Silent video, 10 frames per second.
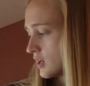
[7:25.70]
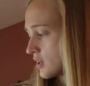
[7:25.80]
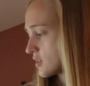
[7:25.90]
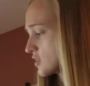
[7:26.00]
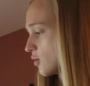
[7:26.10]

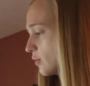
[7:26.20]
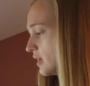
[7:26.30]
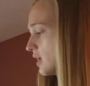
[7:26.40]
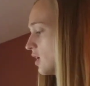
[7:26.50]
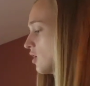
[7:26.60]
So we
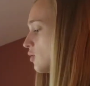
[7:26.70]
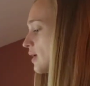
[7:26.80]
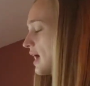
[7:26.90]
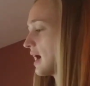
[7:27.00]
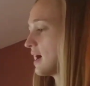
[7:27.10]
know we
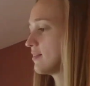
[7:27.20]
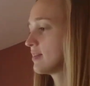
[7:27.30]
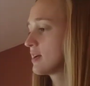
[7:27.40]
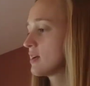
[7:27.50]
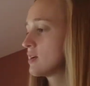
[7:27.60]
have
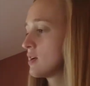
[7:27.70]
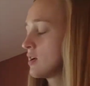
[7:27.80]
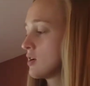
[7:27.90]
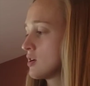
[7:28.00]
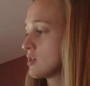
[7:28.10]

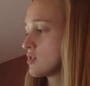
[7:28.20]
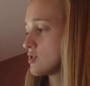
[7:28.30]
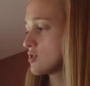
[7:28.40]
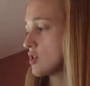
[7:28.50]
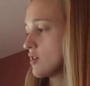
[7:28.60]

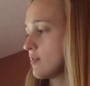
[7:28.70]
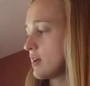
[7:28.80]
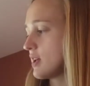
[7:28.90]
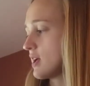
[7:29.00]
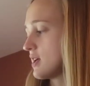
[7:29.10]

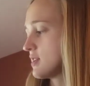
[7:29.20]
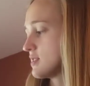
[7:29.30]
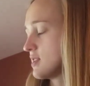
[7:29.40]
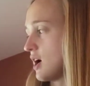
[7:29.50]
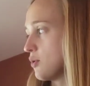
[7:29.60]
servant is
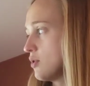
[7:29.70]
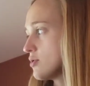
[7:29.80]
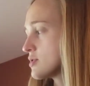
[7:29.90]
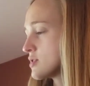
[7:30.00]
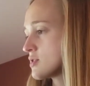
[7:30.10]

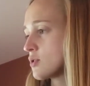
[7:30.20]
Davus.